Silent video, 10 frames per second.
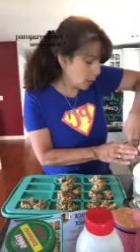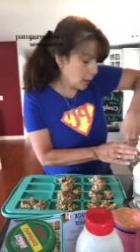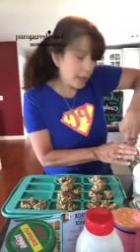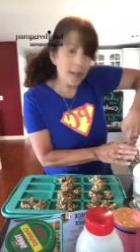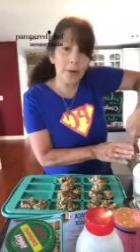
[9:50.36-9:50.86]
to
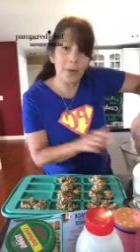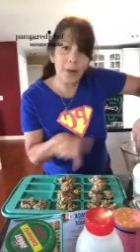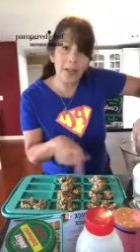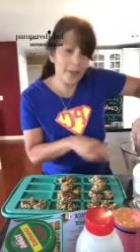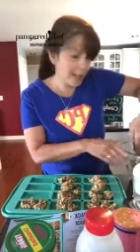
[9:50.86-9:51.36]
win
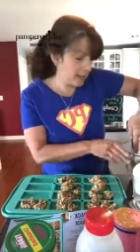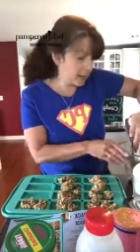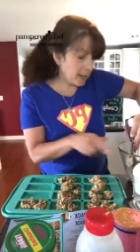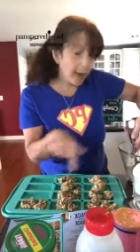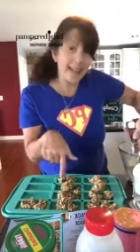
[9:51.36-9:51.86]
one of
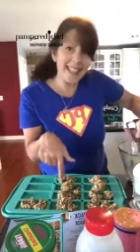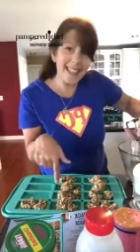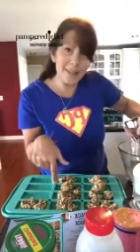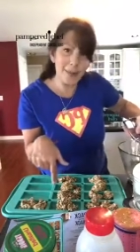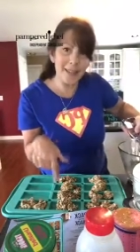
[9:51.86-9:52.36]
these. Not
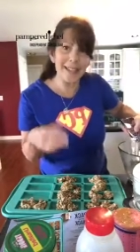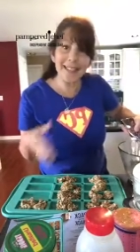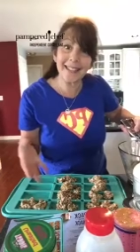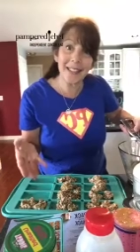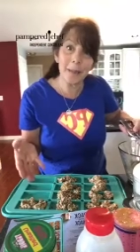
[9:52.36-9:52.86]
this one because
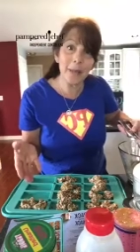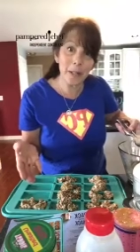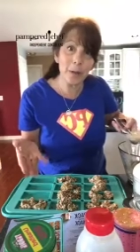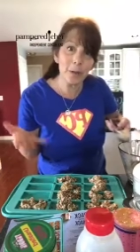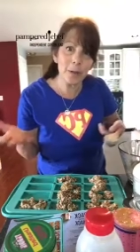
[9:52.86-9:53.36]
it's going to be
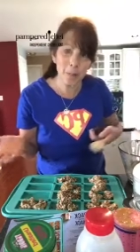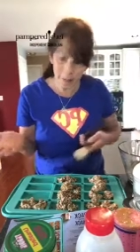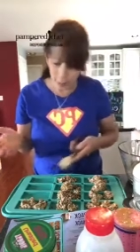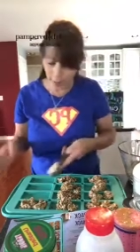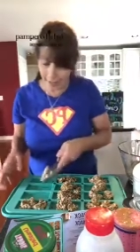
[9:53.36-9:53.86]
used, but a
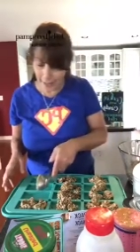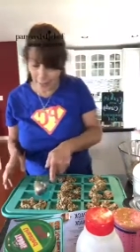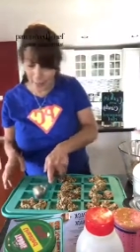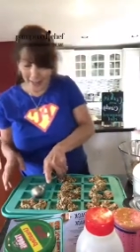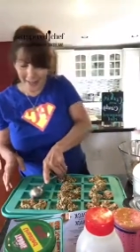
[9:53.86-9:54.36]
brand
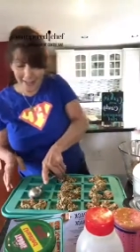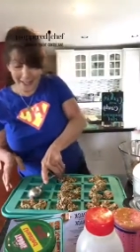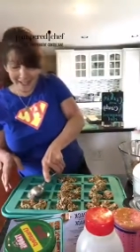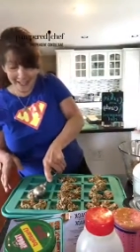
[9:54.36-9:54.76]
new one.